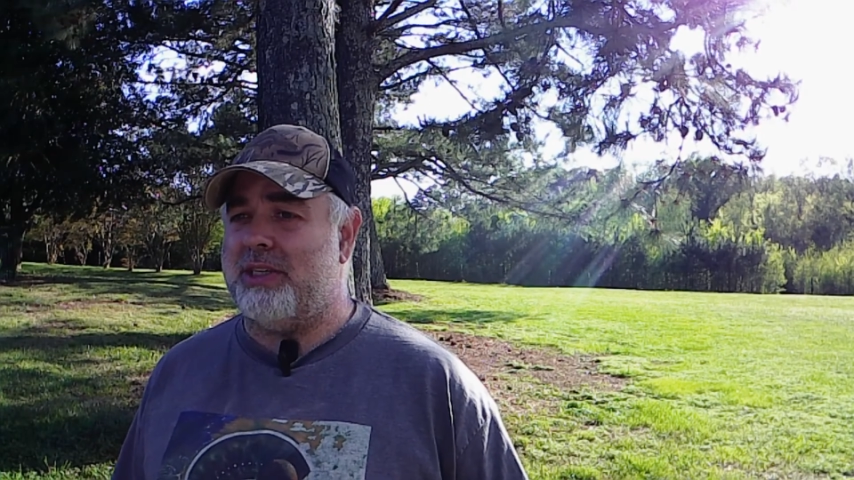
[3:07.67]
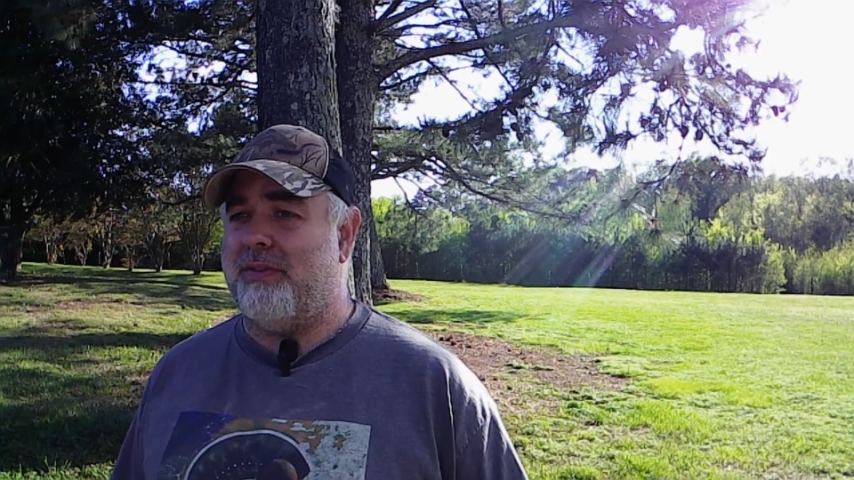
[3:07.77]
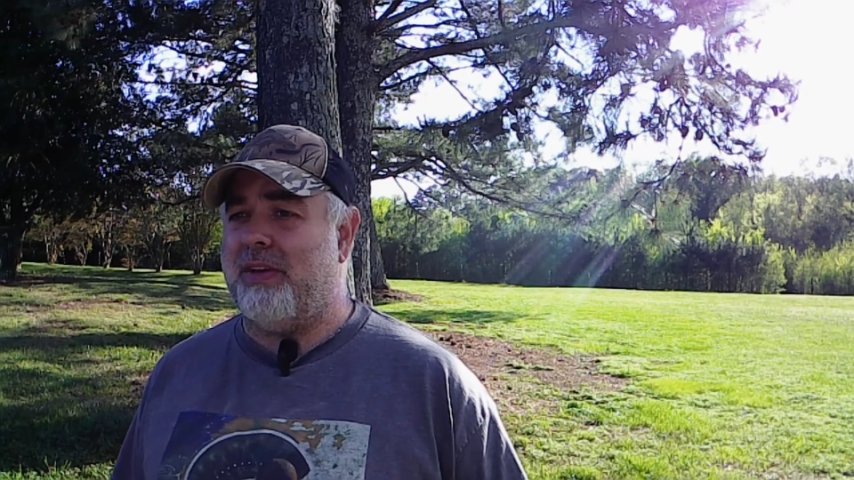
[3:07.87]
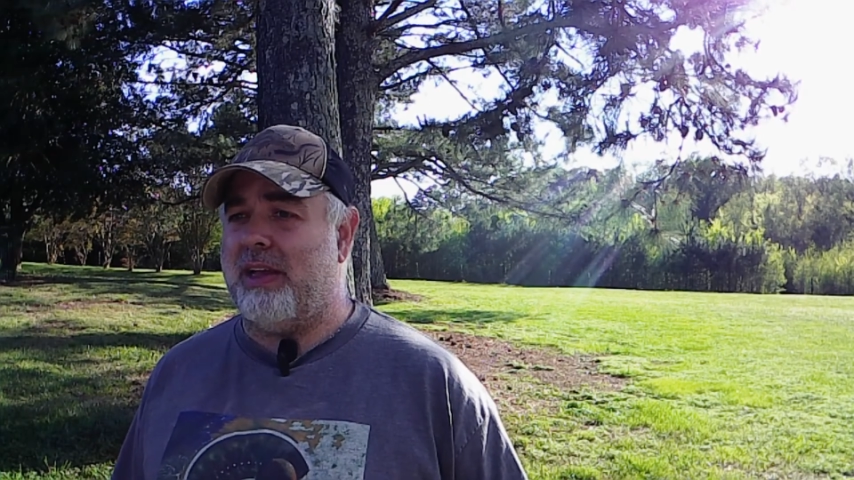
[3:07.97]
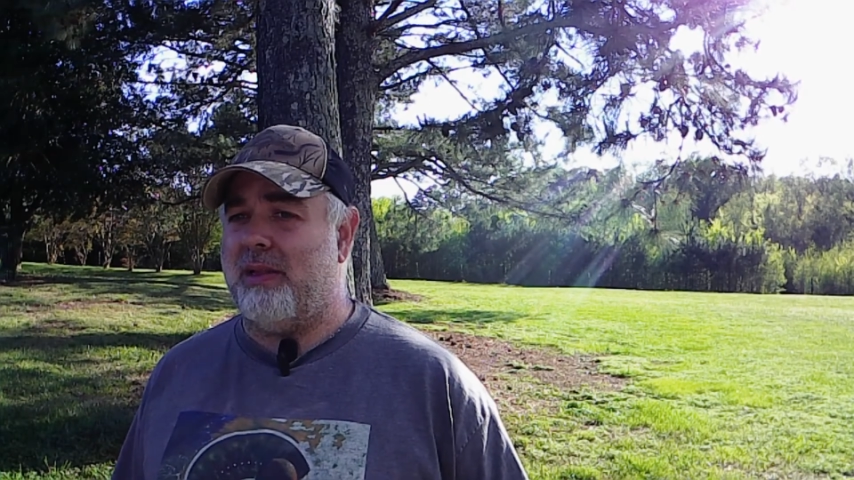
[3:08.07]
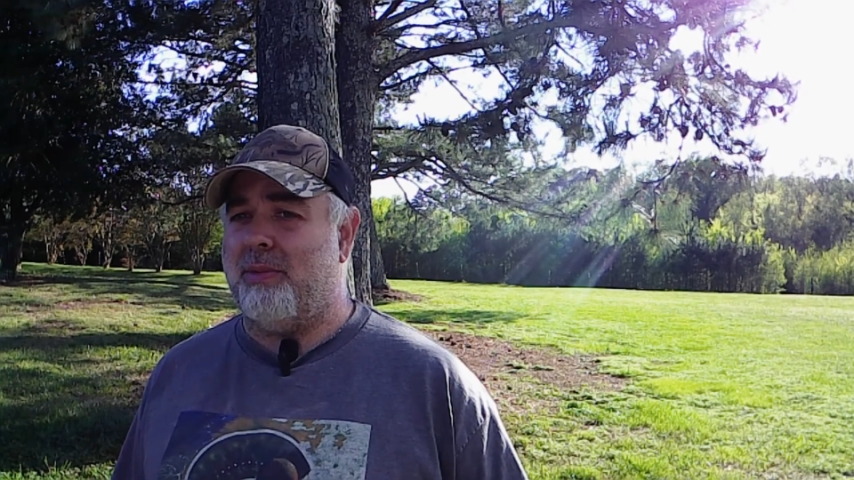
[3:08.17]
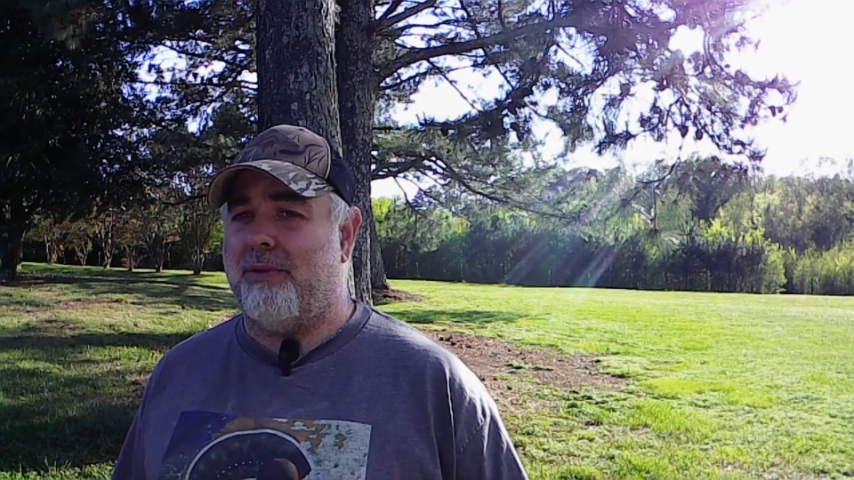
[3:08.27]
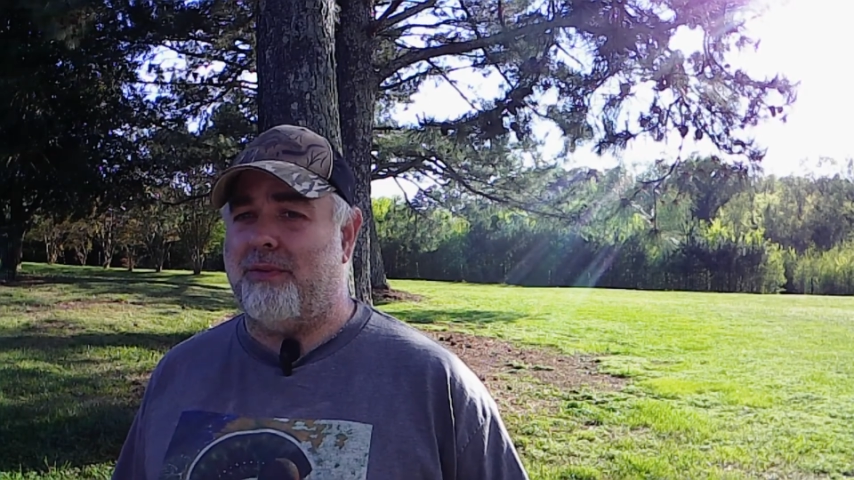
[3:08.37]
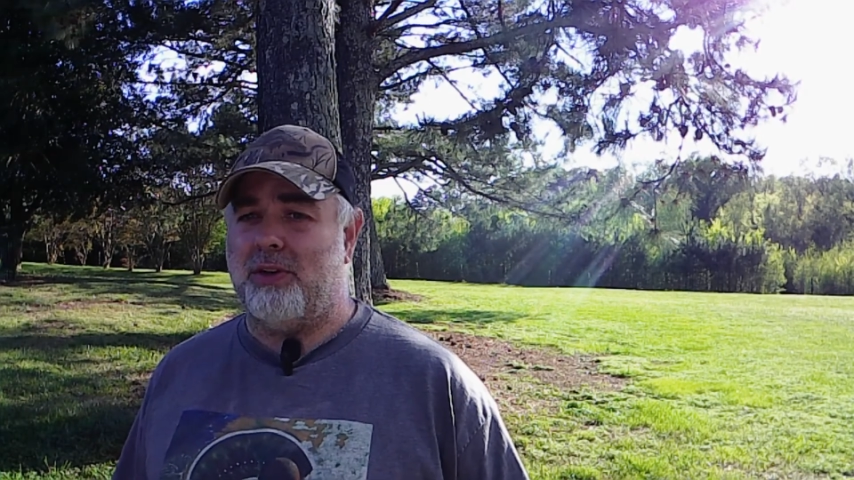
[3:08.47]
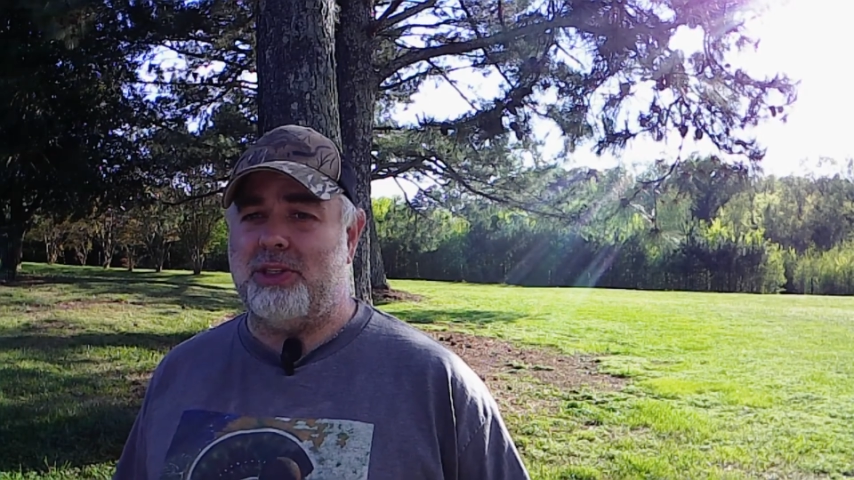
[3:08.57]
available
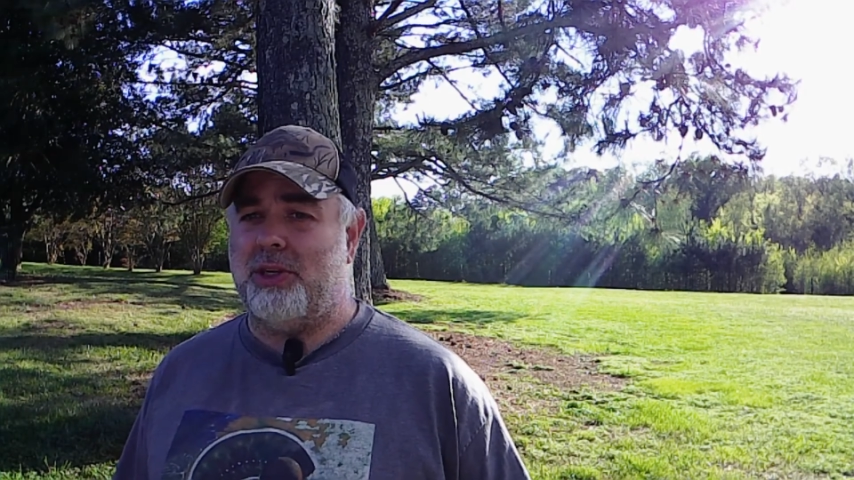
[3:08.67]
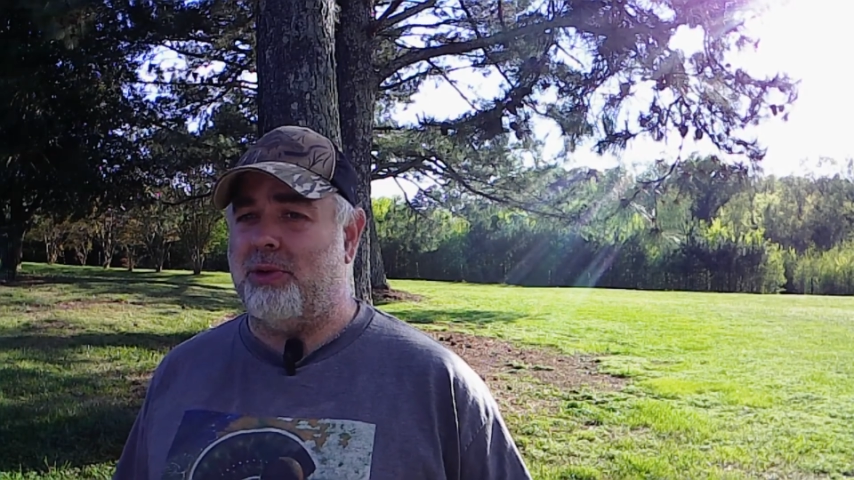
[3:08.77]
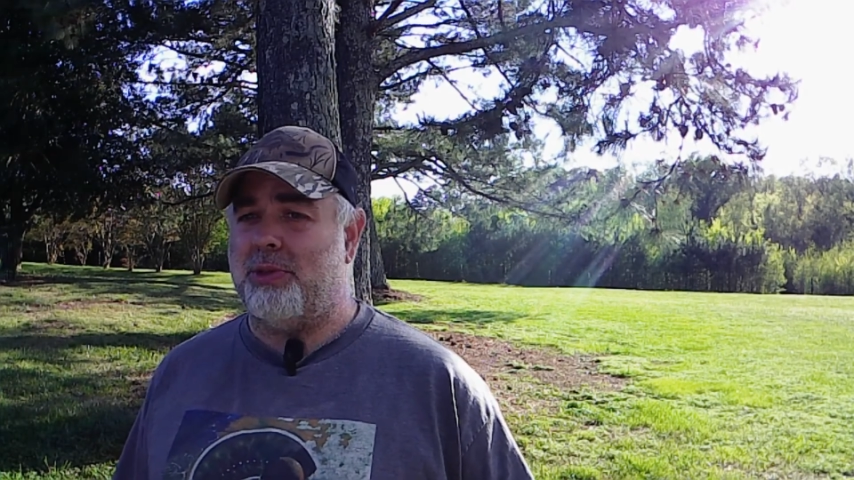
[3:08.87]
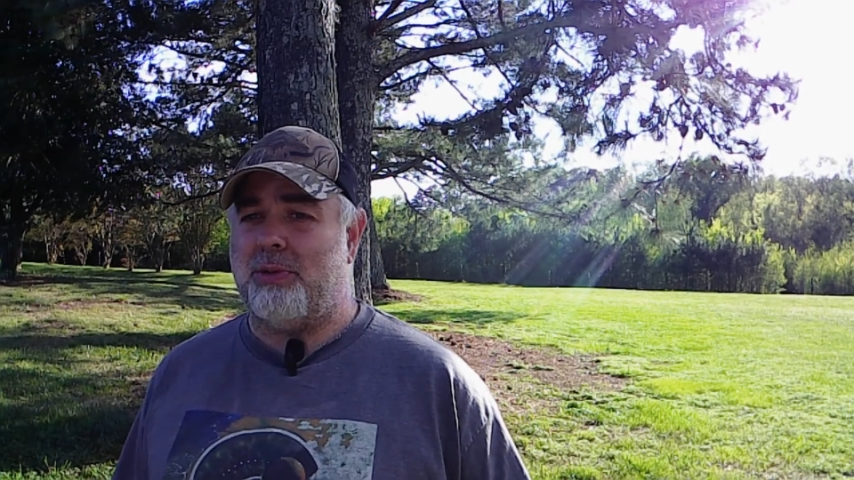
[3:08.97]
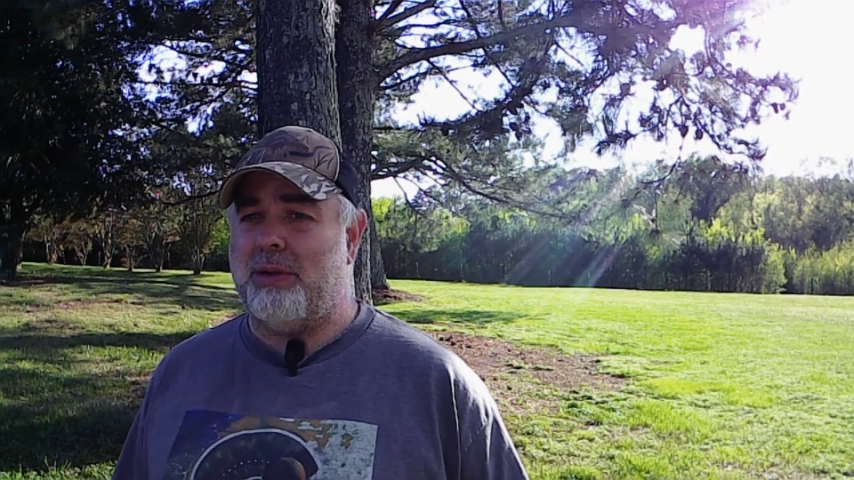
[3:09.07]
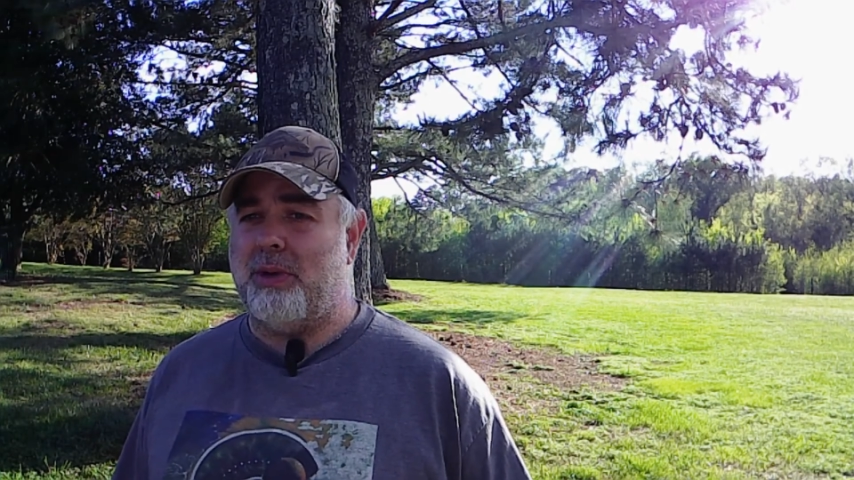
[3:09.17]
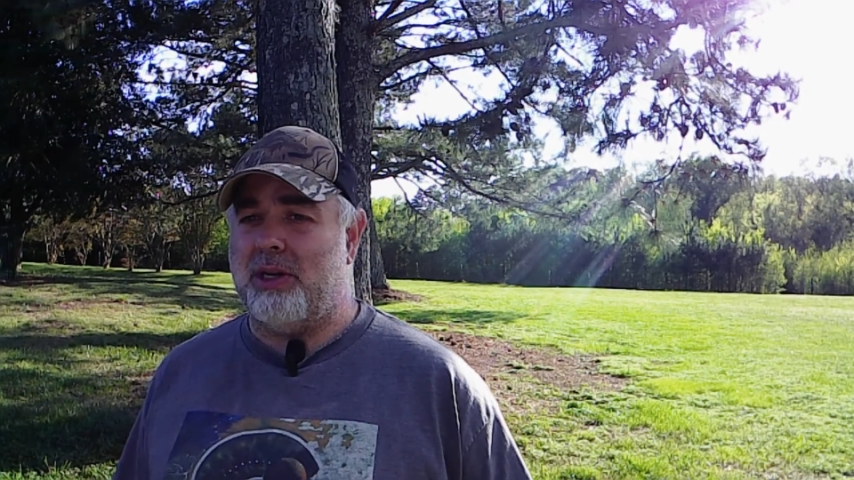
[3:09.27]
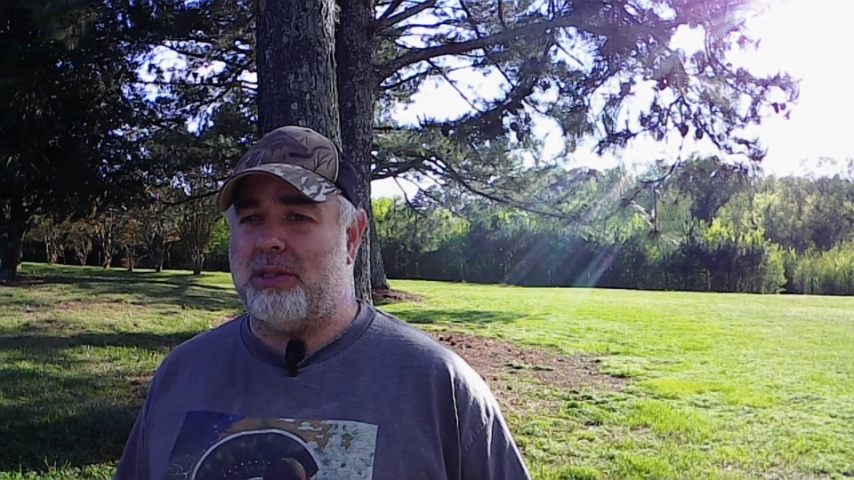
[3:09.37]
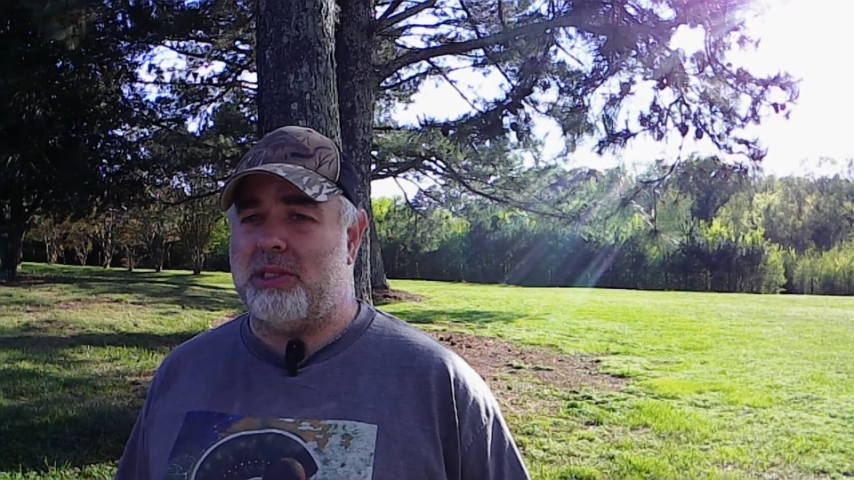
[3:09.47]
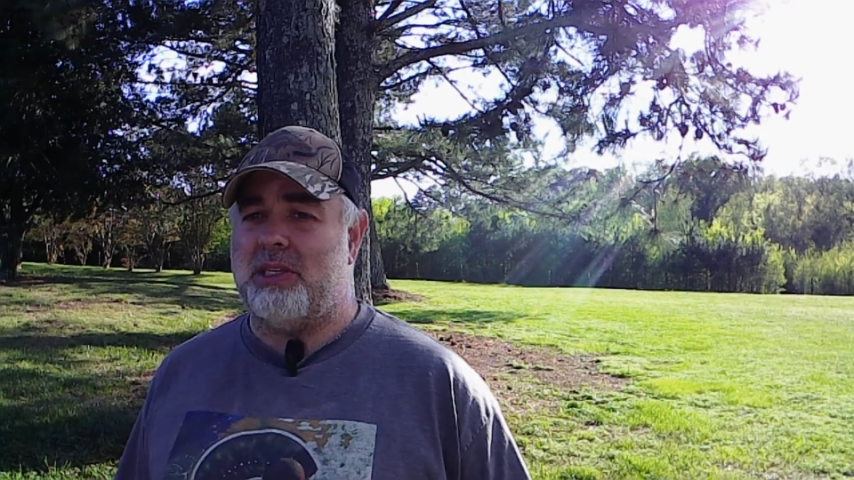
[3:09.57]
for 2 or 3
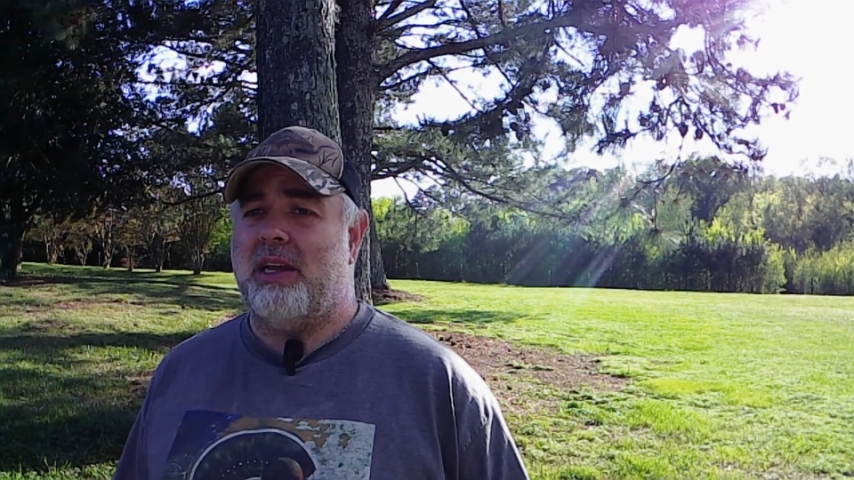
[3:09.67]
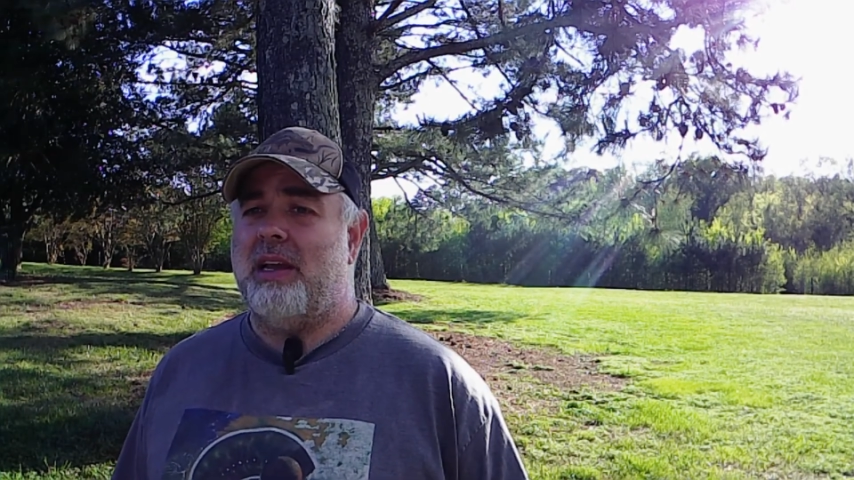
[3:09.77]
months.